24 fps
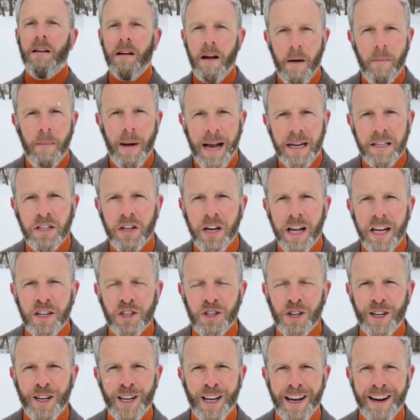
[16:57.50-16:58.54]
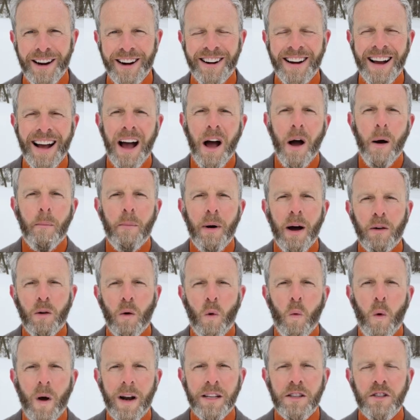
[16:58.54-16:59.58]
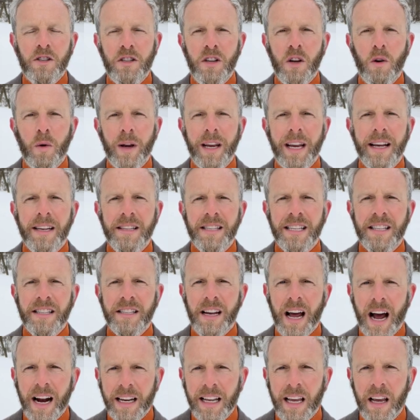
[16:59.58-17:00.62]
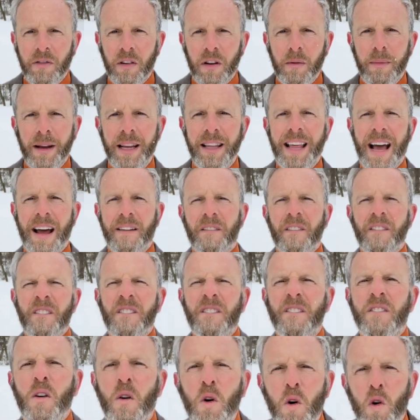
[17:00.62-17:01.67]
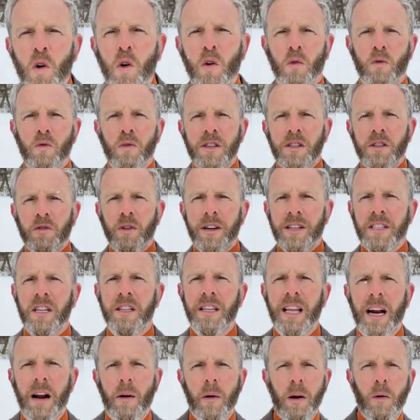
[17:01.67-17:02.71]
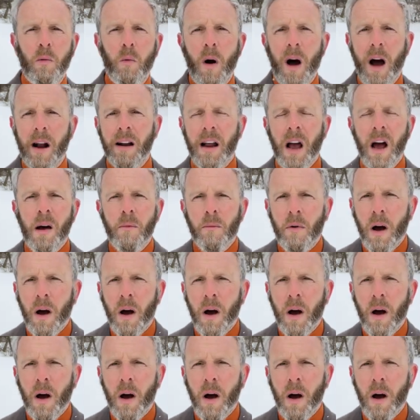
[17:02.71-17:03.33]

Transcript: imagination here, but what it's doing is it's not giving me that full restriction that I would want,